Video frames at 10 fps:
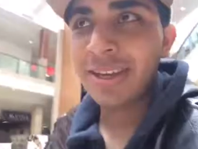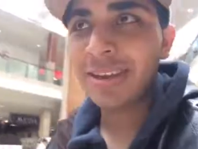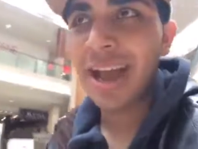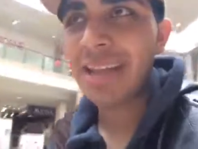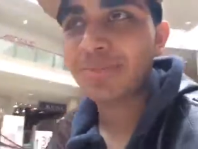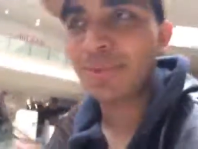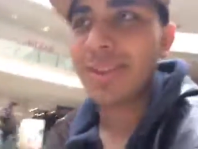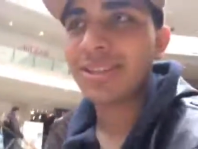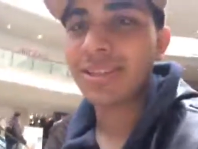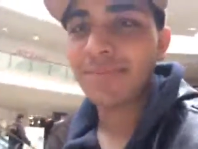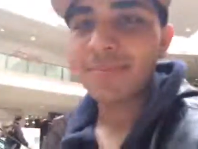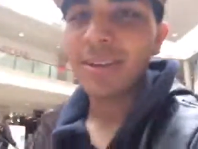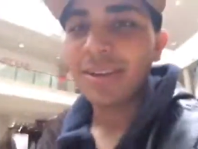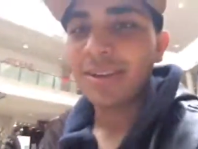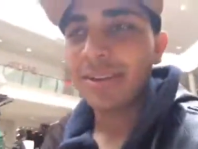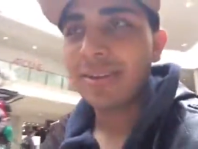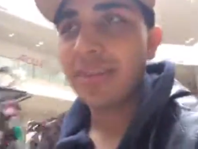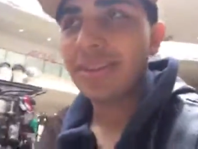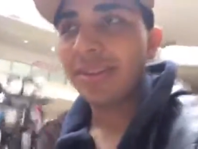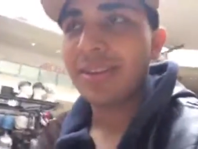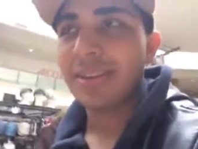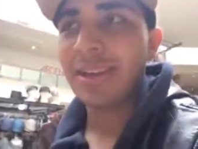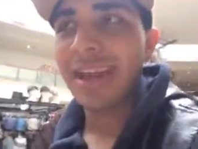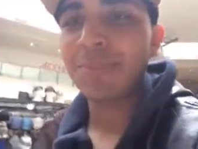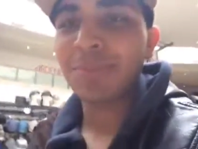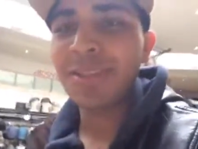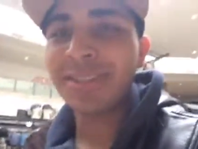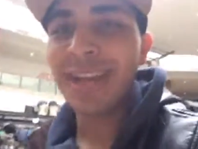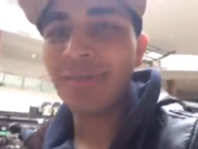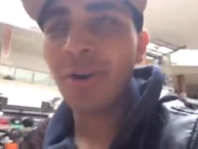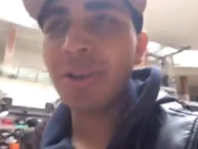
Can you guys please can you guys please get